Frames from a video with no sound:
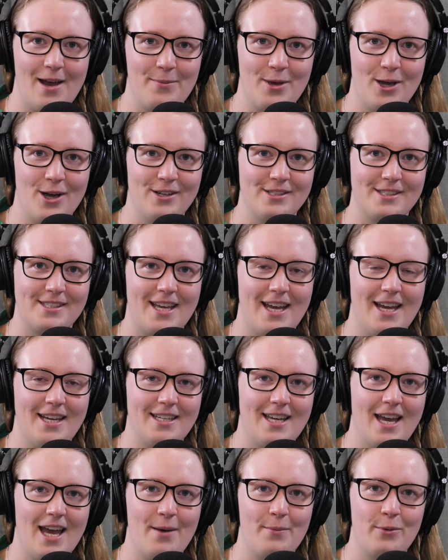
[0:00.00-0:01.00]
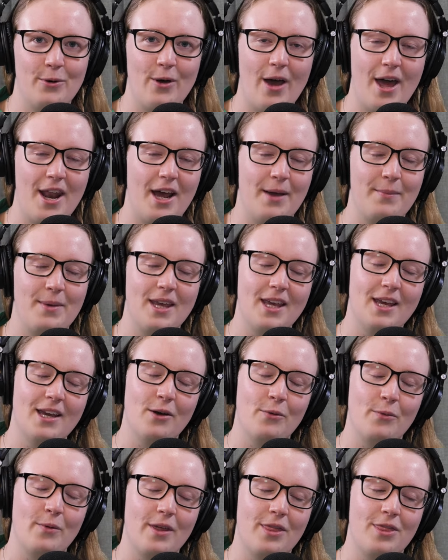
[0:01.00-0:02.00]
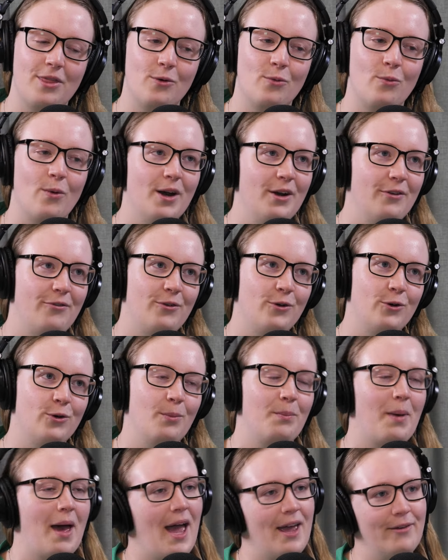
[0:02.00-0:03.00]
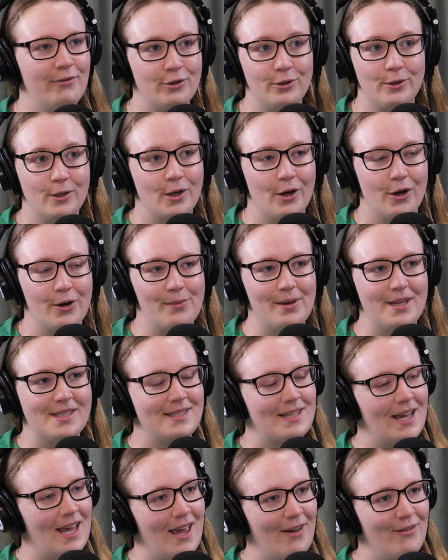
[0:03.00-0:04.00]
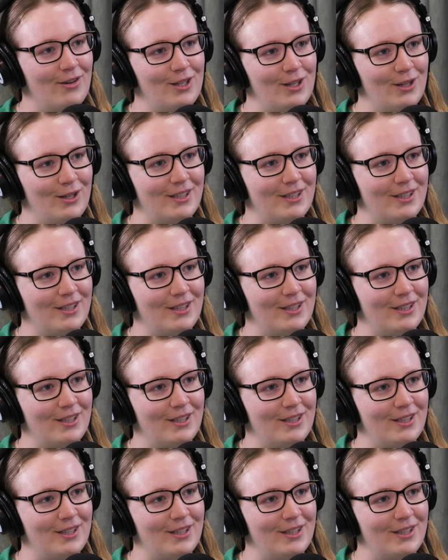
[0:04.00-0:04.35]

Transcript: I'm your host, Kate Campbell, and I'm here with the wonderful behavioral economist, Evan